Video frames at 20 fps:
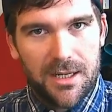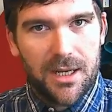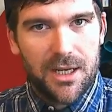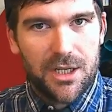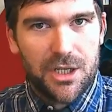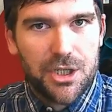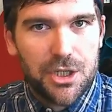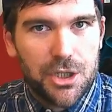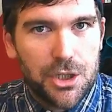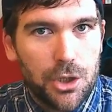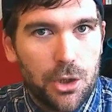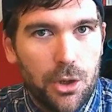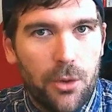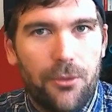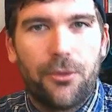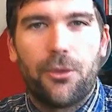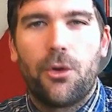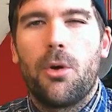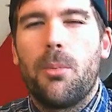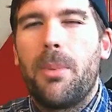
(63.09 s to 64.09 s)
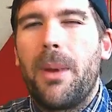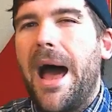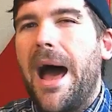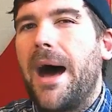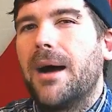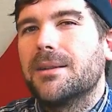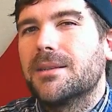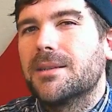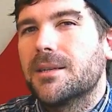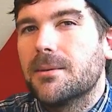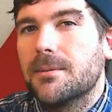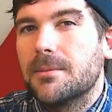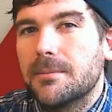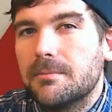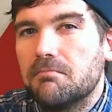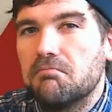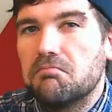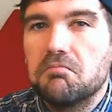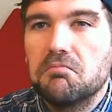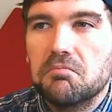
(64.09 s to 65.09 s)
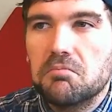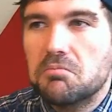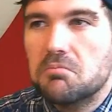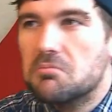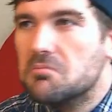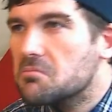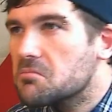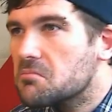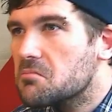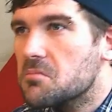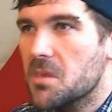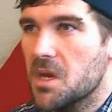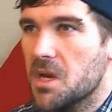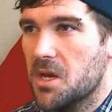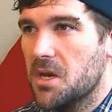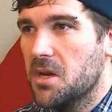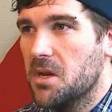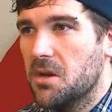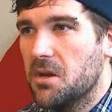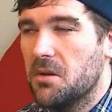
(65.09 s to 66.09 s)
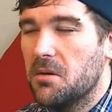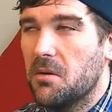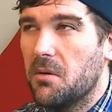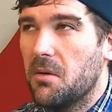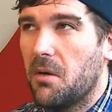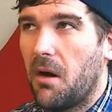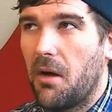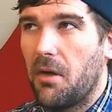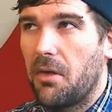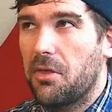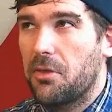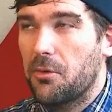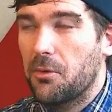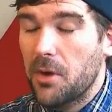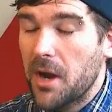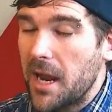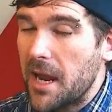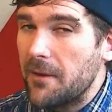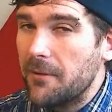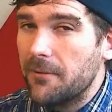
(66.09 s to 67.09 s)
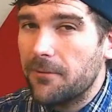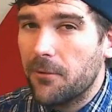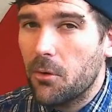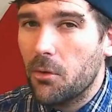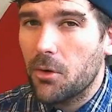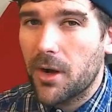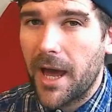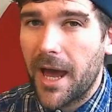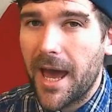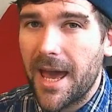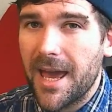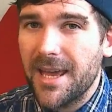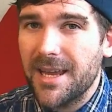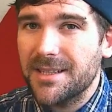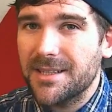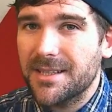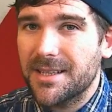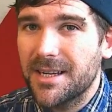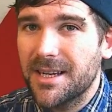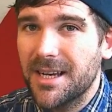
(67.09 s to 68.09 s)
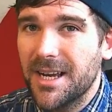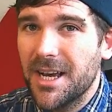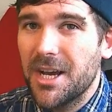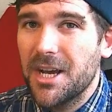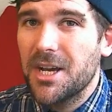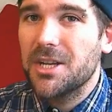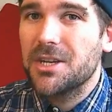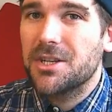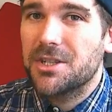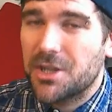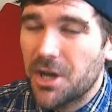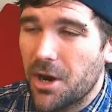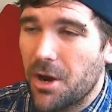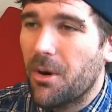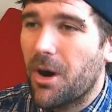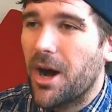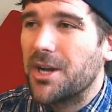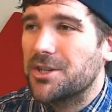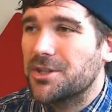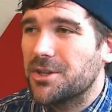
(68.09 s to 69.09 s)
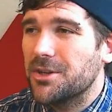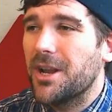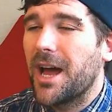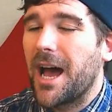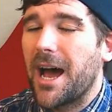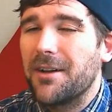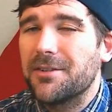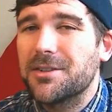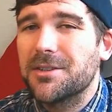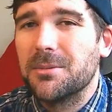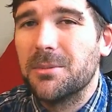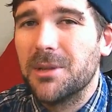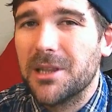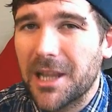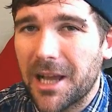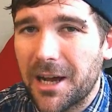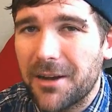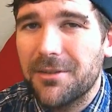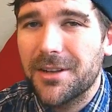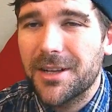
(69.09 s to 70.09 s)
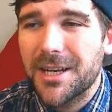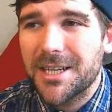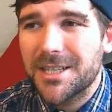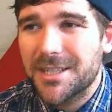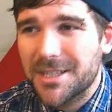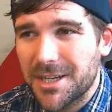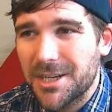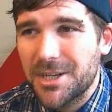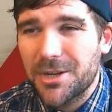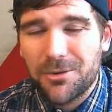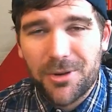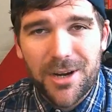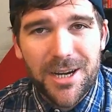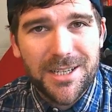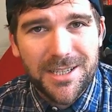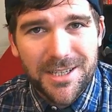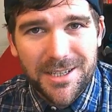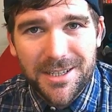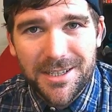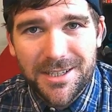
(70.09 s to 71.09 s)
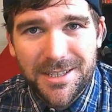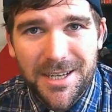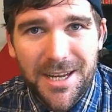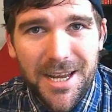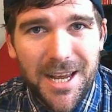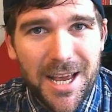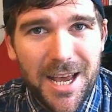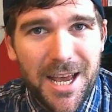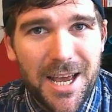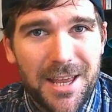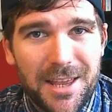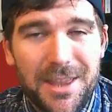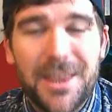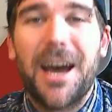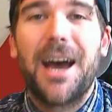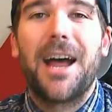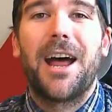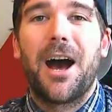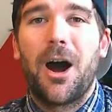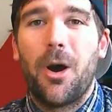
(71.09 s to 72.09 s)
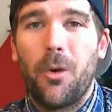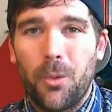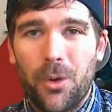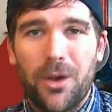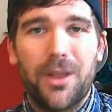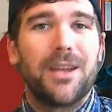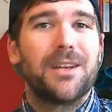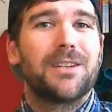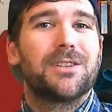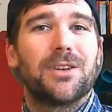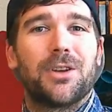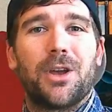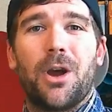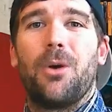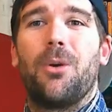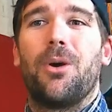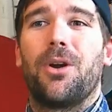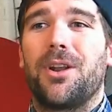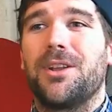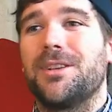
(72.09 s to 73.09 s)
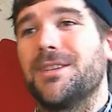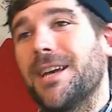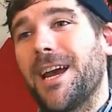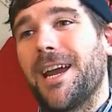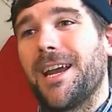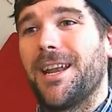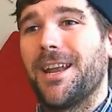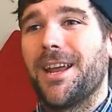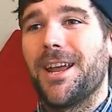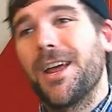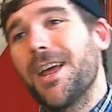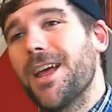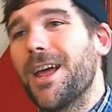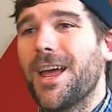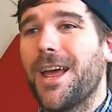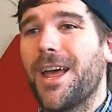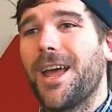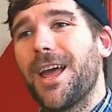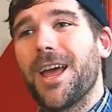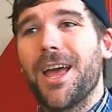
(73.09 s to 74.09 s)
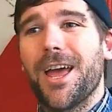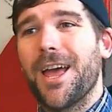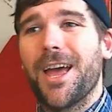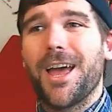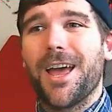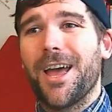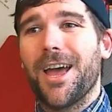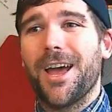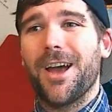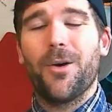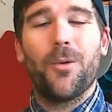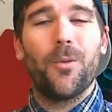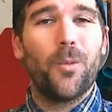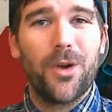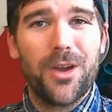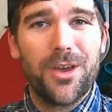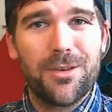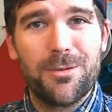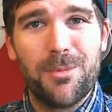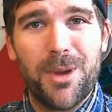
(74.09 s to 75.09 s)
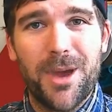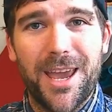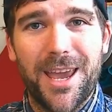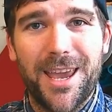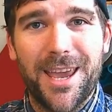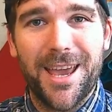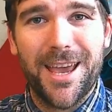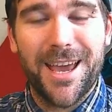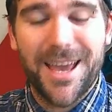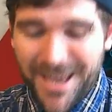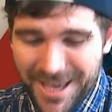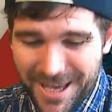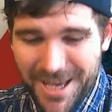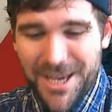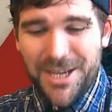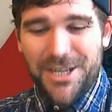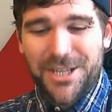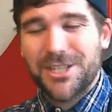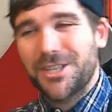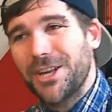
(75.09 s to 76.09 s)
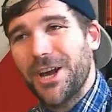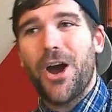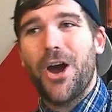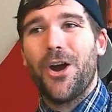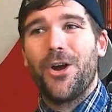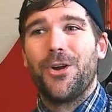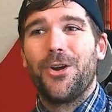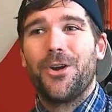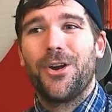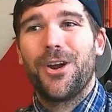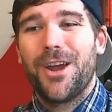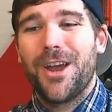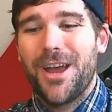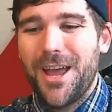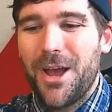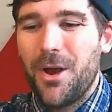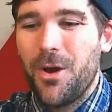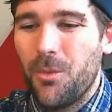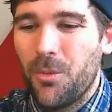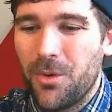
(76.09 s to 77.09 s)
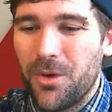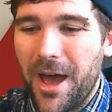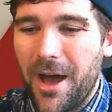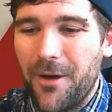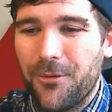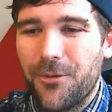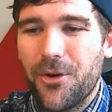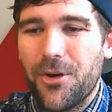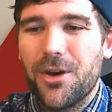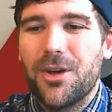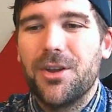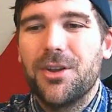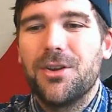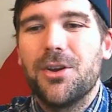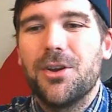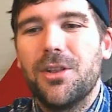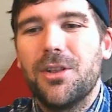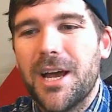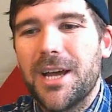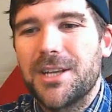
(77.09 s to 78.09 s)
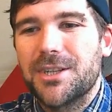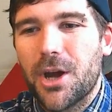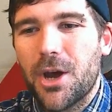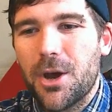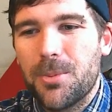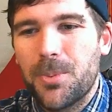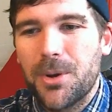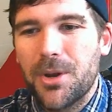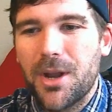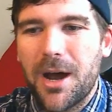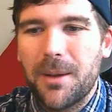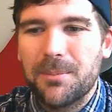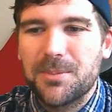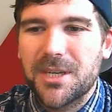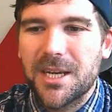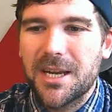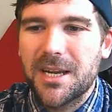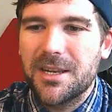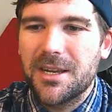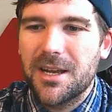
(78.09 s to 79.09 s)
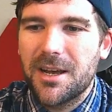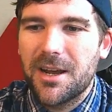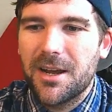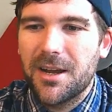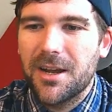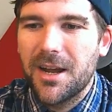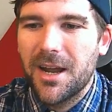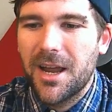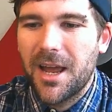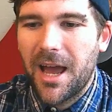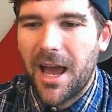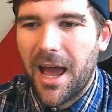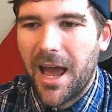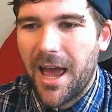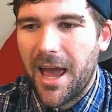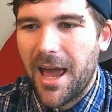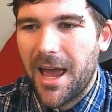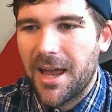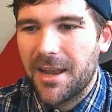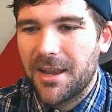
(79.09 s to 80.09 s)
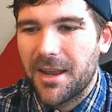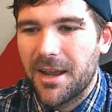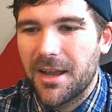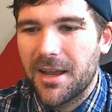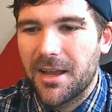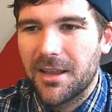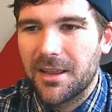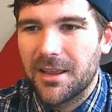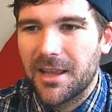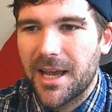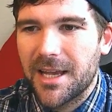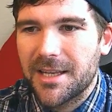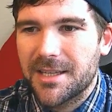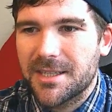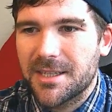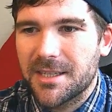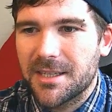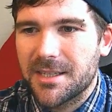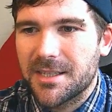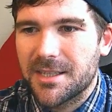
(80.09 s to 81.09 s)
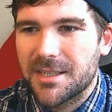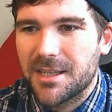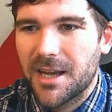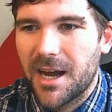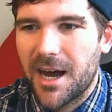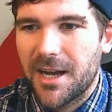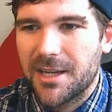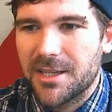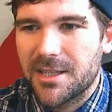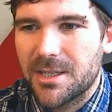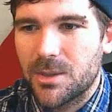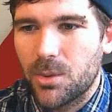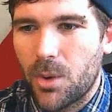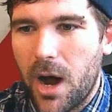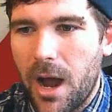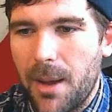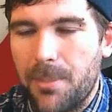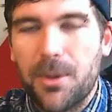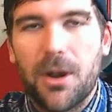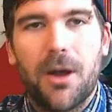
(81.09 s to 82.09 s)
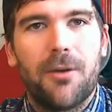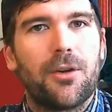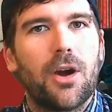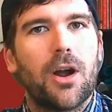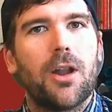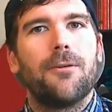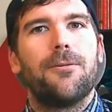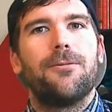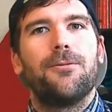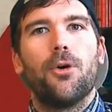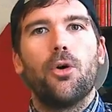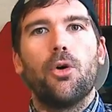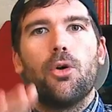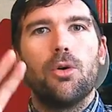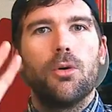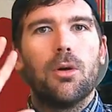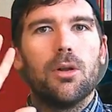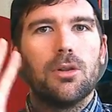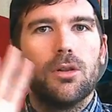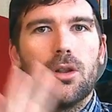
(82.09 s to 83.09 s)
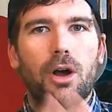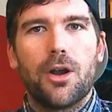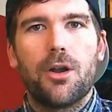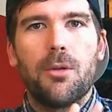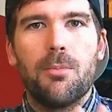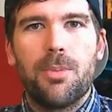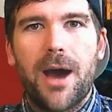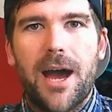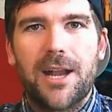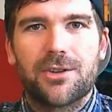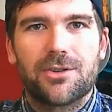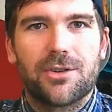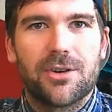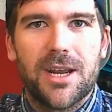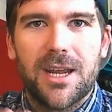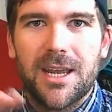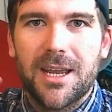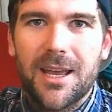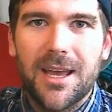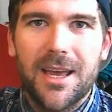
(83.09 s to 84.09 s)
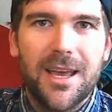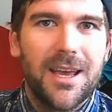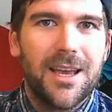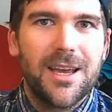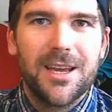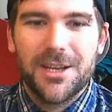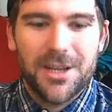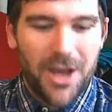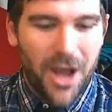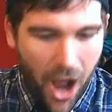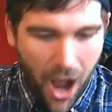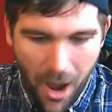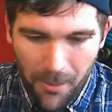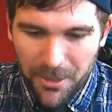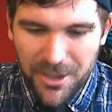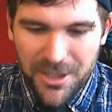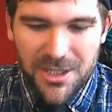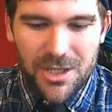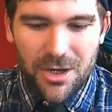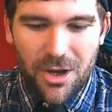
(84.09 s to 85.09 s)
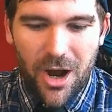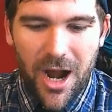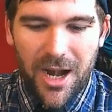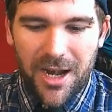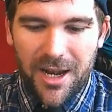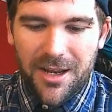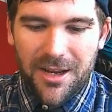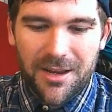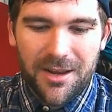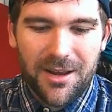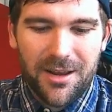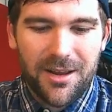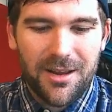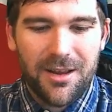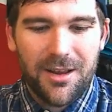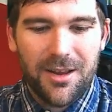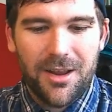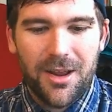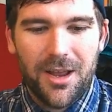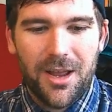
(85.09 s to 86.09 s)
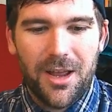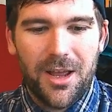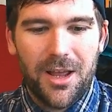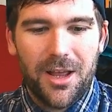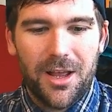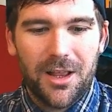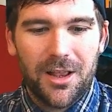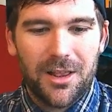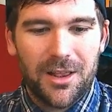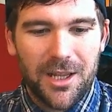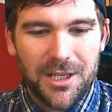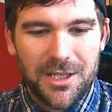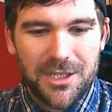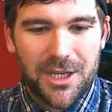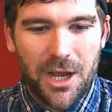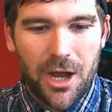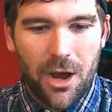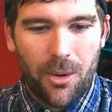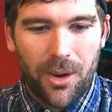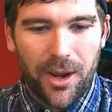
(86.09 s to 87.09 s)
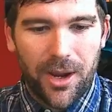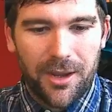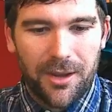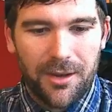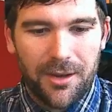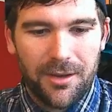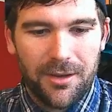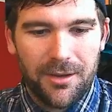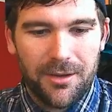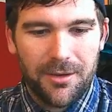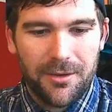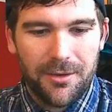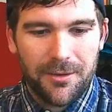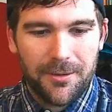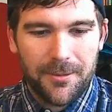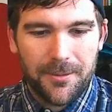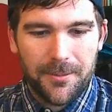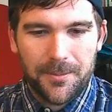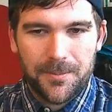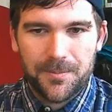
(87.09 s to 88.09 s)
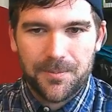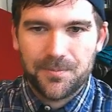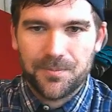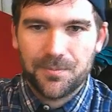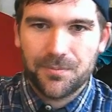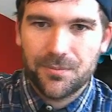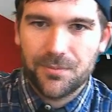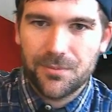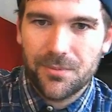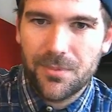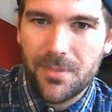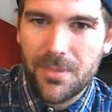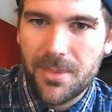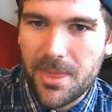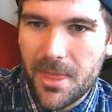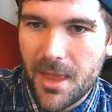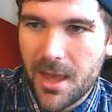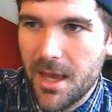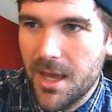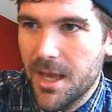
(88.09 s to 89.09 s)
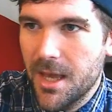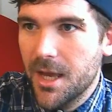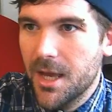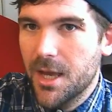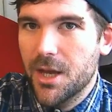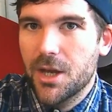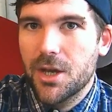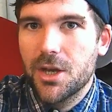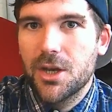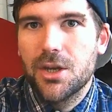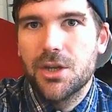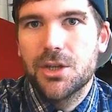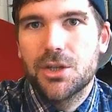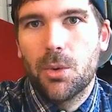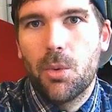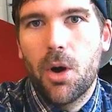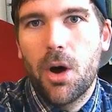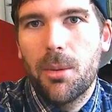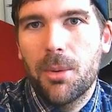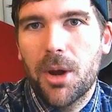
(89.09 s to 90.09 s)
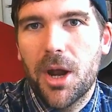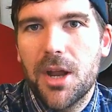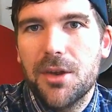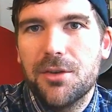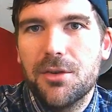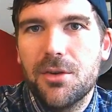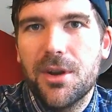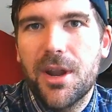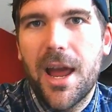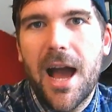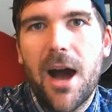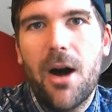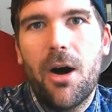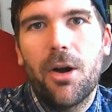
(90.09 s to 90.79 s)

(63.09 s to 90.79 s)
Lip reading: Check out my tie. How do you like my beard today? I'm just wearing my underwear and I'm ready to get into swiping. I'm such a fucktard because I forgot to actually film with the sound on. I cannot tell you how pissed off I am about this, but it looks like I'm about to start getting into the proper video where I do have sound. I'm going to do some quick editing and let's get into it.